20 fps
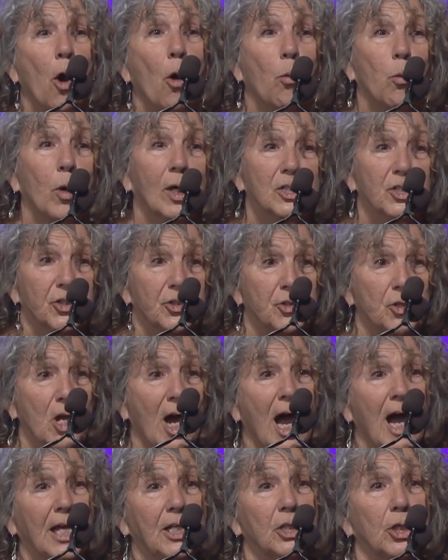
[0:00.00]
was
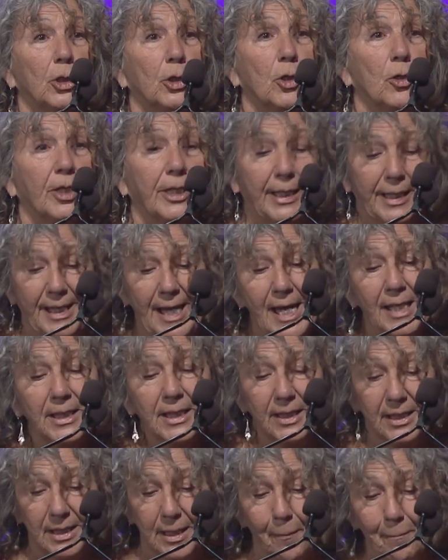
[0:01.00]
not going to get
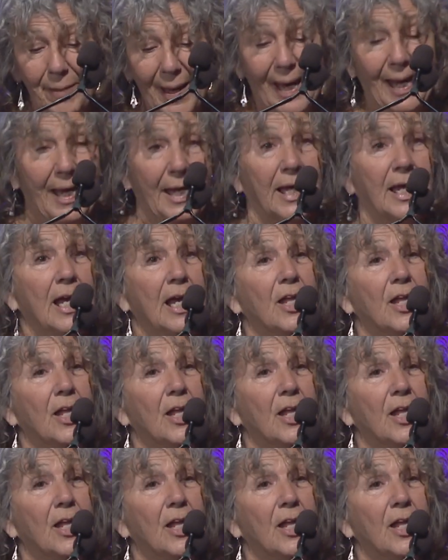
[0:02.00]
the bay.